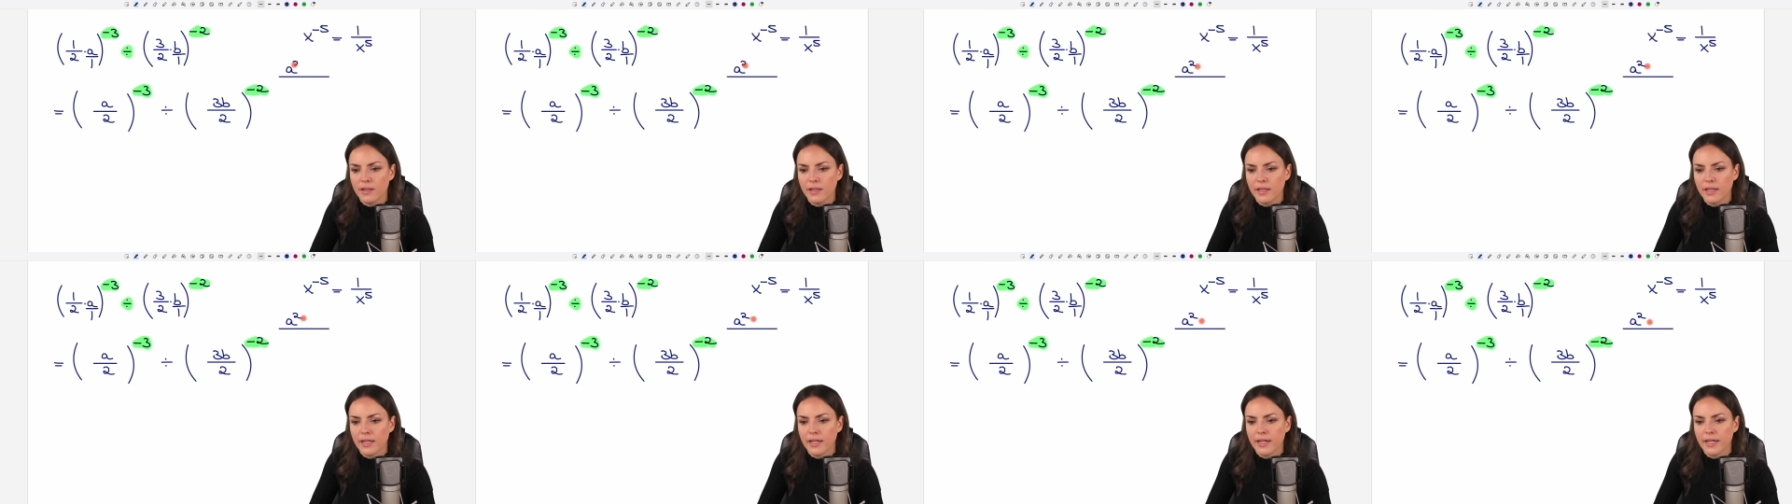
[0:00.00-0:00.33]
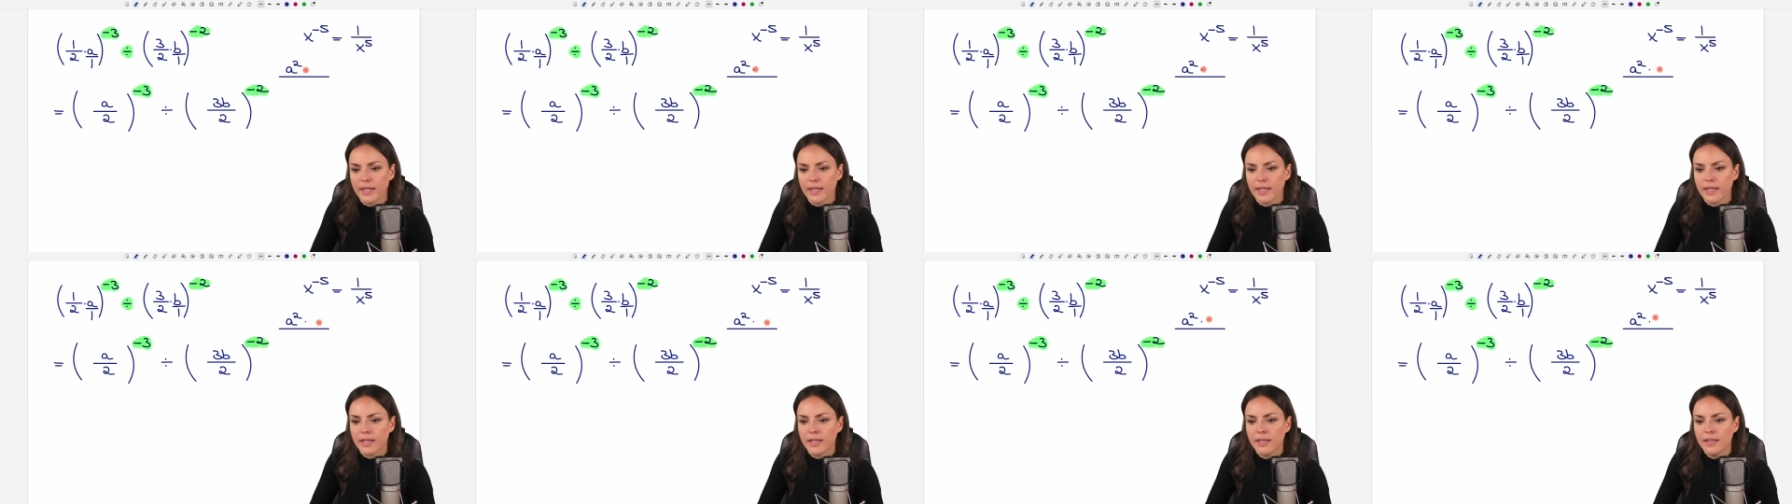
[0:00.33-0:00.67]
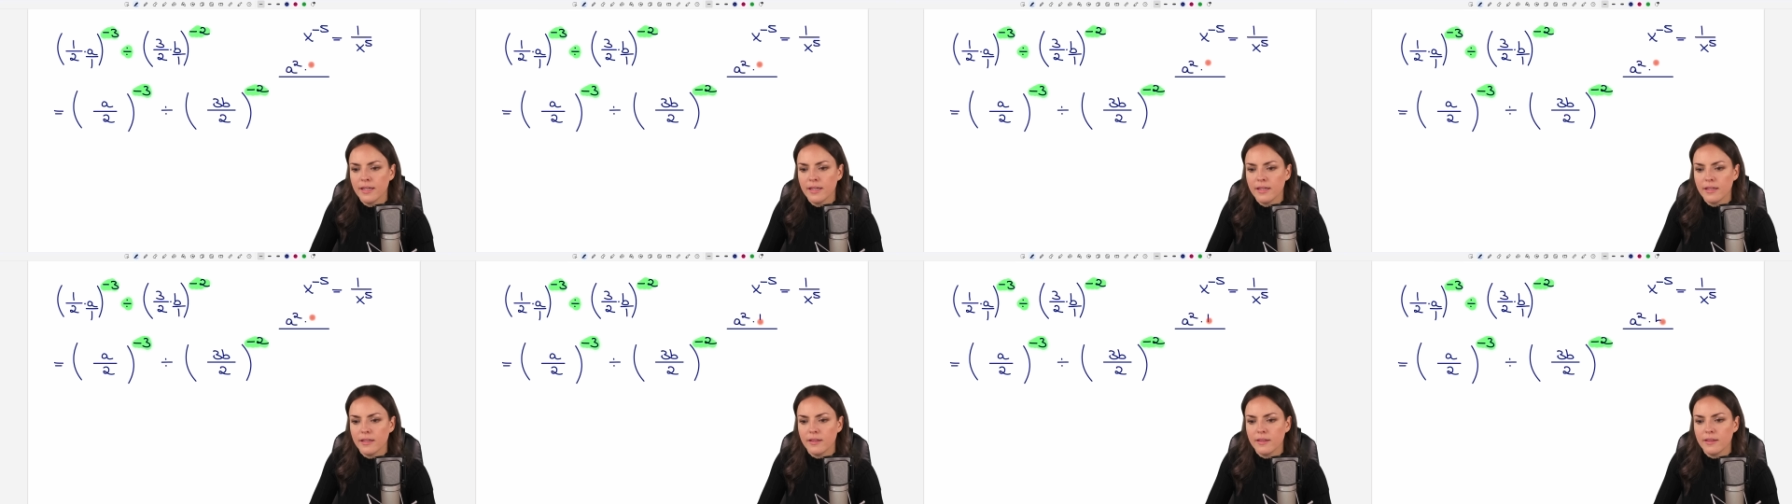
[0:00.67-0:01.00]
like
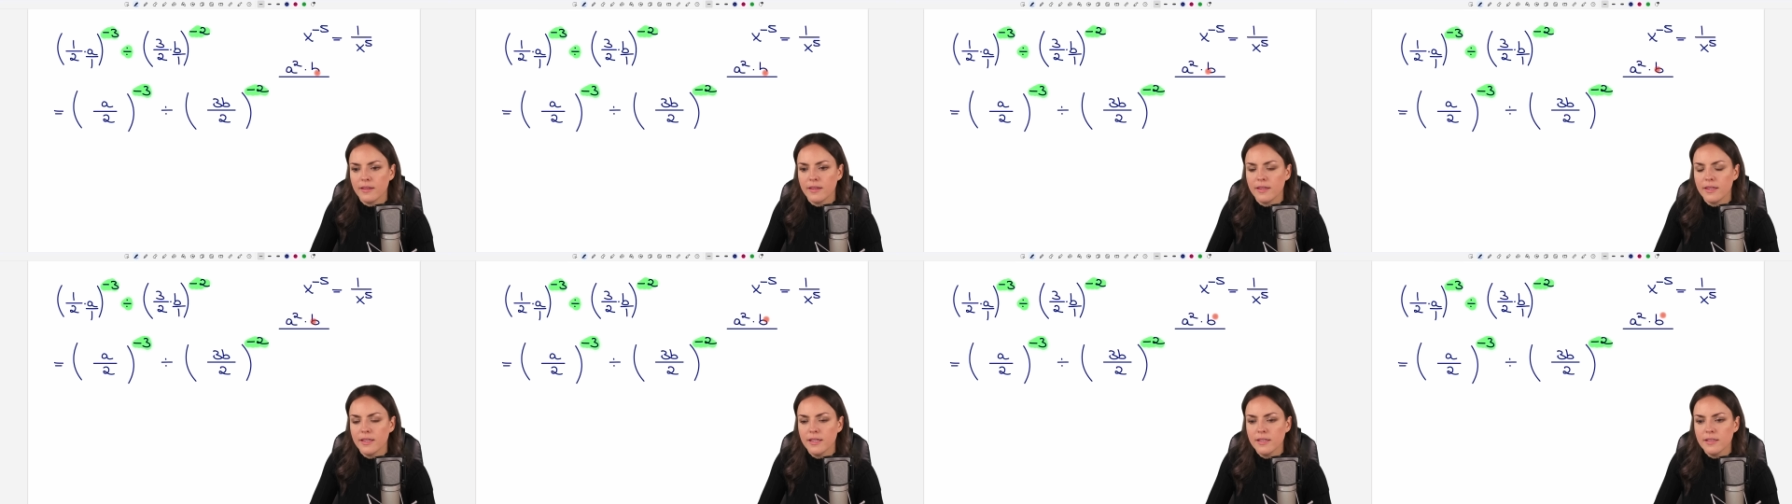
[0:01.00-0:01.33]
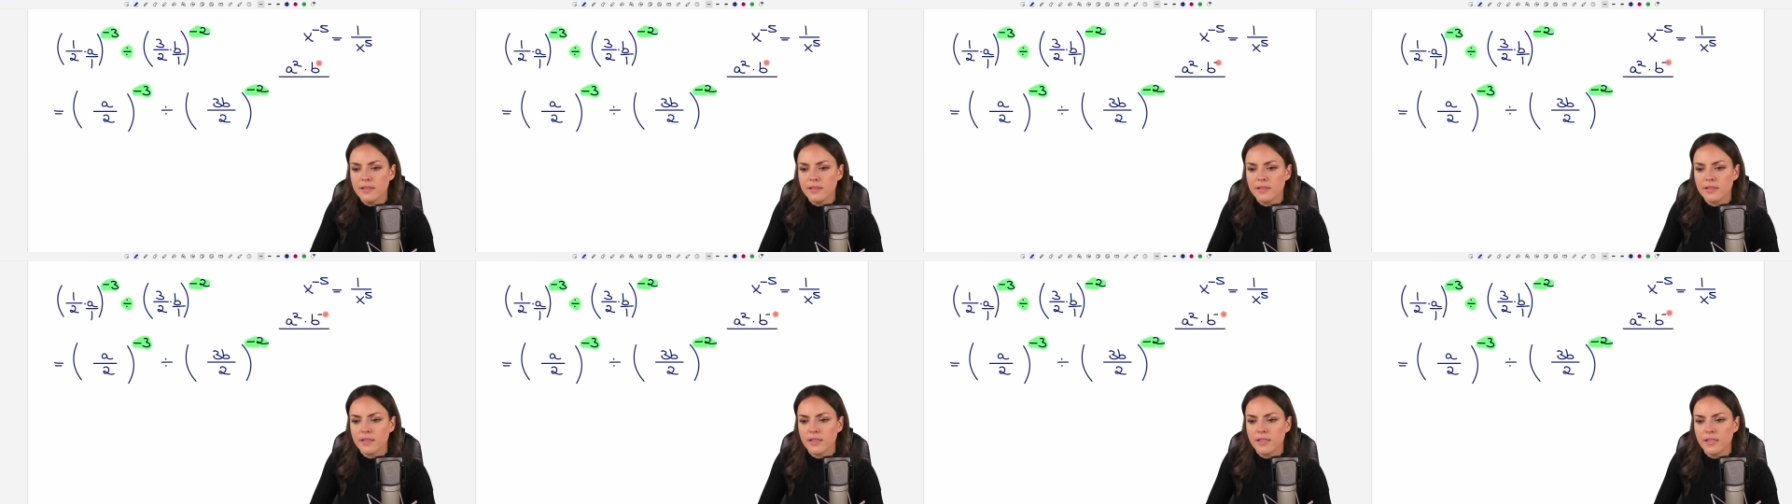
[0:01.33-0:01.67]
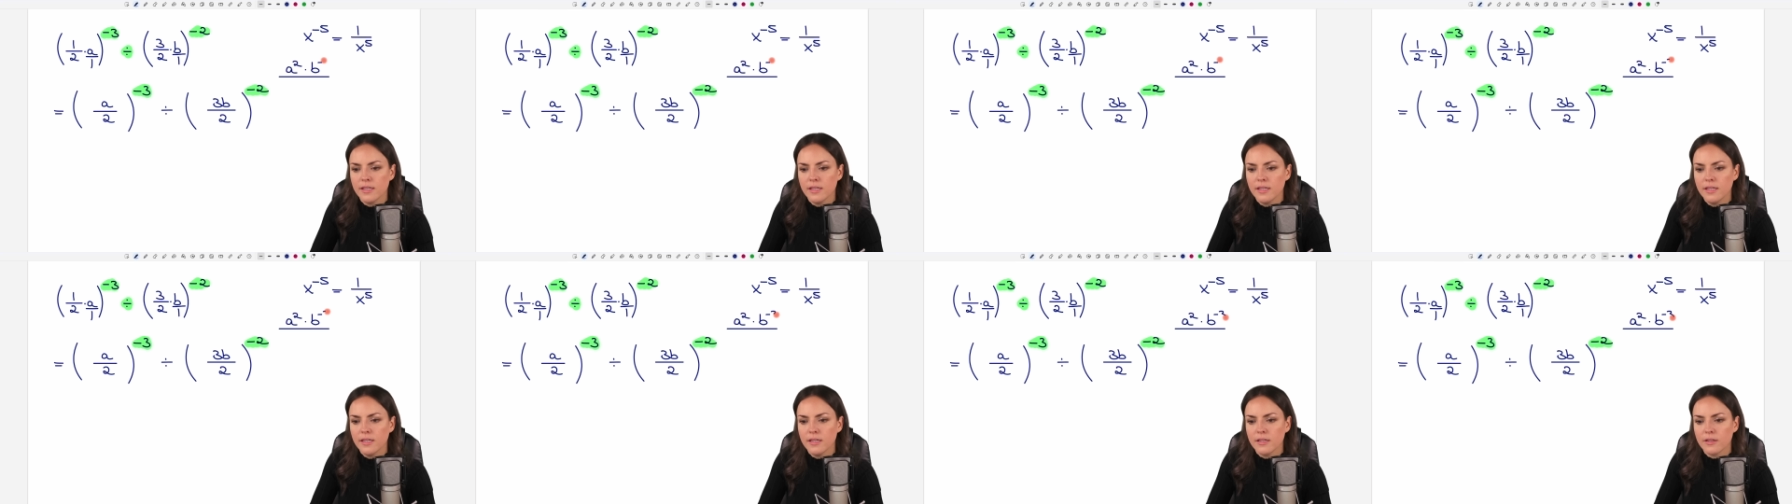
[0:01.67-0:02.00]

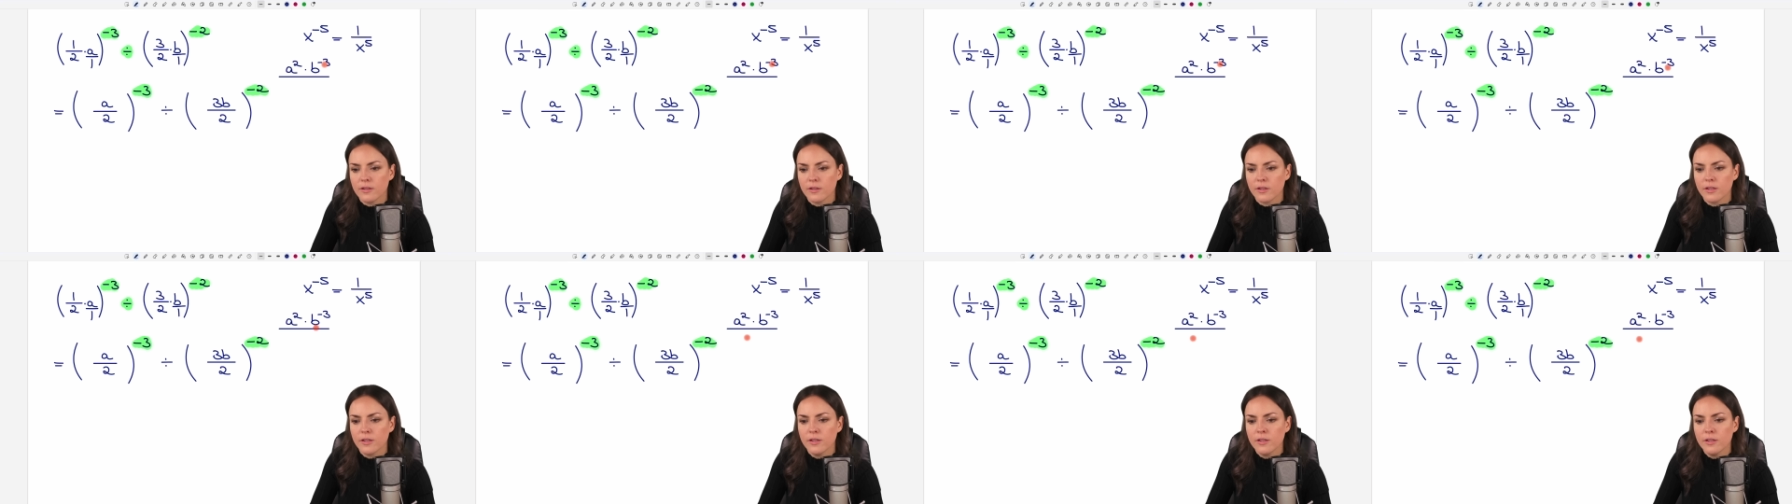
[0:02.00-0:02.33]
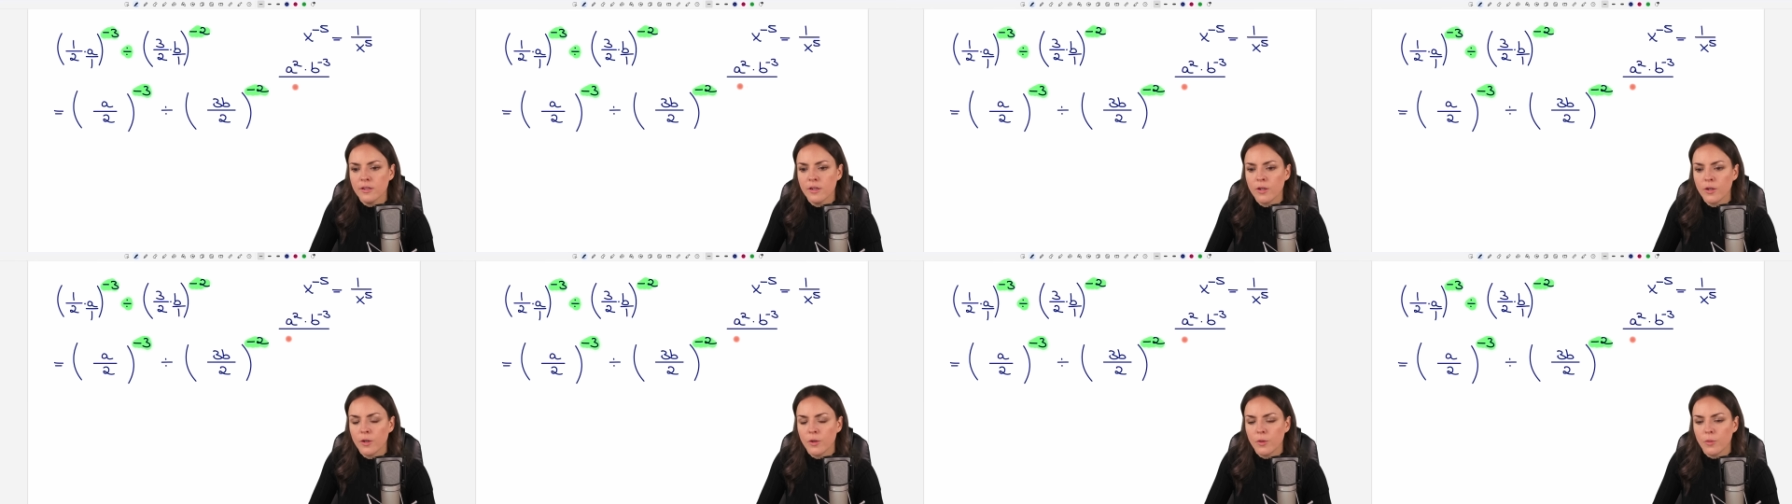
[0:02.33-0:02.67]
this here,